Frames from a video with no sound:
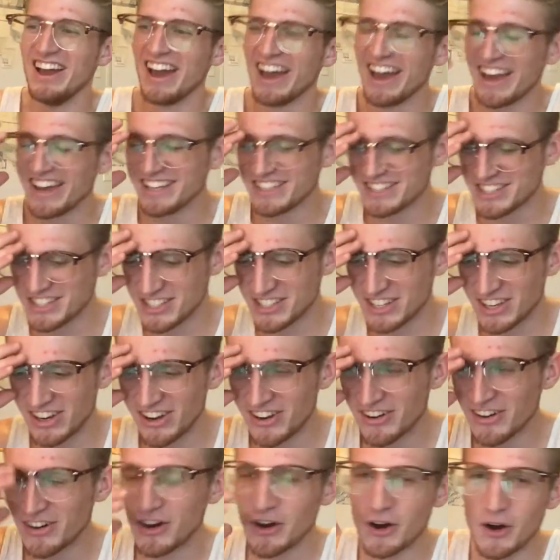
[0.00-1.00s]
and
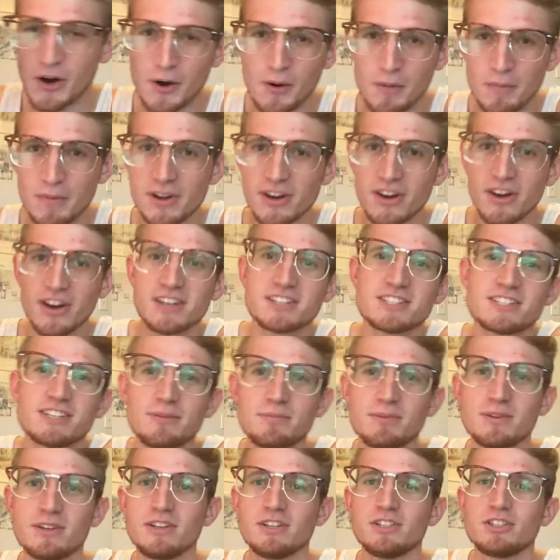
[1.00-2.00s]
so, um, you know, I
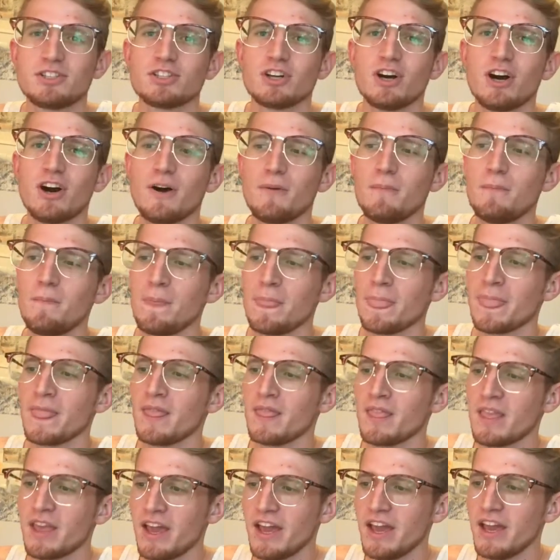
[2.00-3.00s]
accepted a job
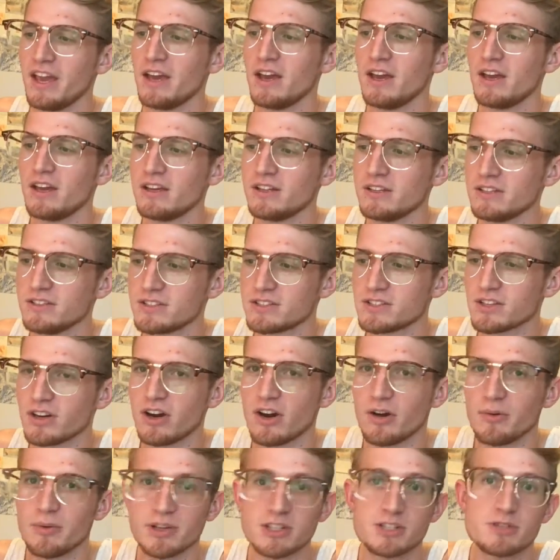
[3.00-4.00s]
and
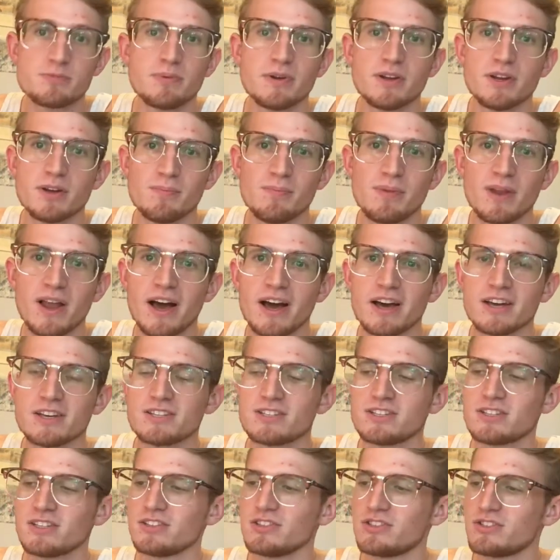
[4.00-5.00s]
um, it's been a
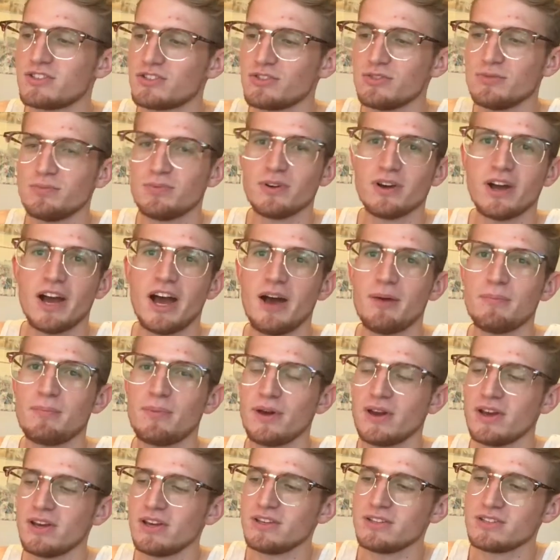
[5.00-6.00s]
blast. Super high
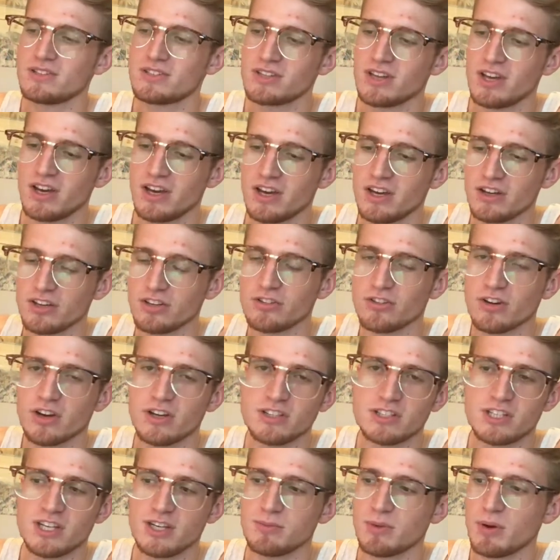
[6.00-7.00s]
paced,
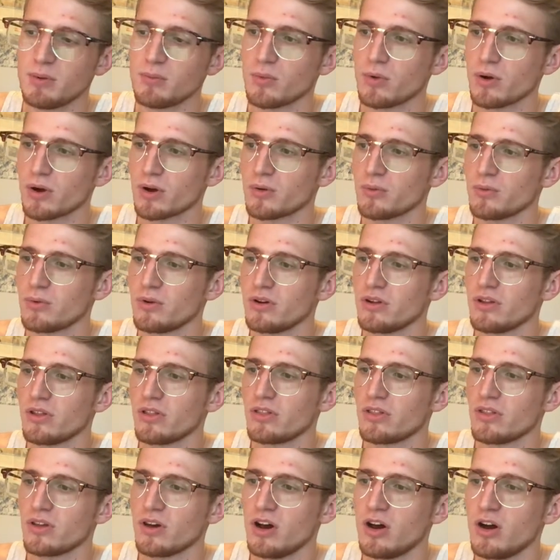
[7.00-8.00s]
great team I'm working with.
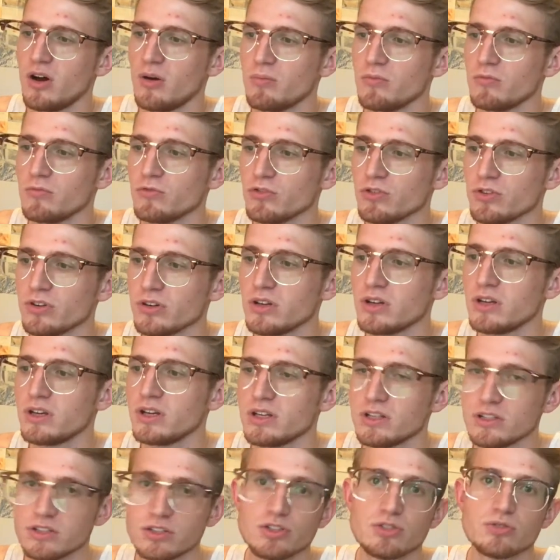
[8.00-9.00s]
Um,
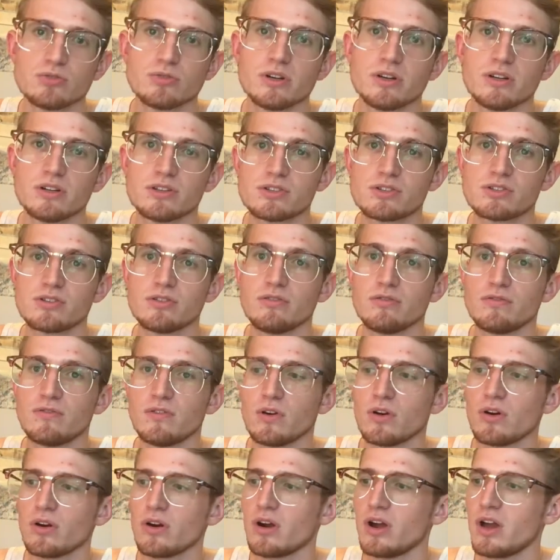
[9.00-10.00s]
really enjoying it so
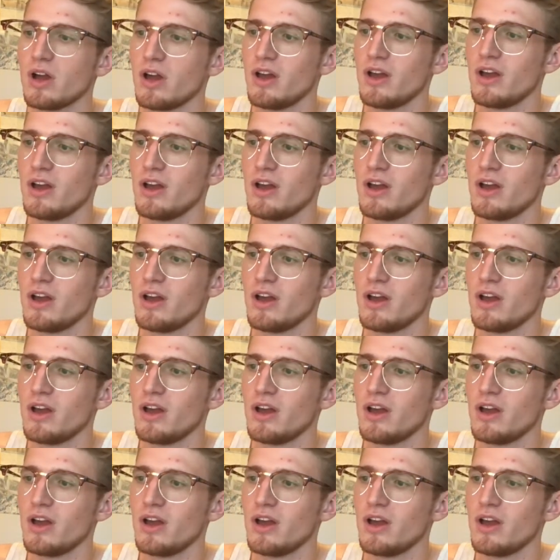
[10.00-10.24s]
far.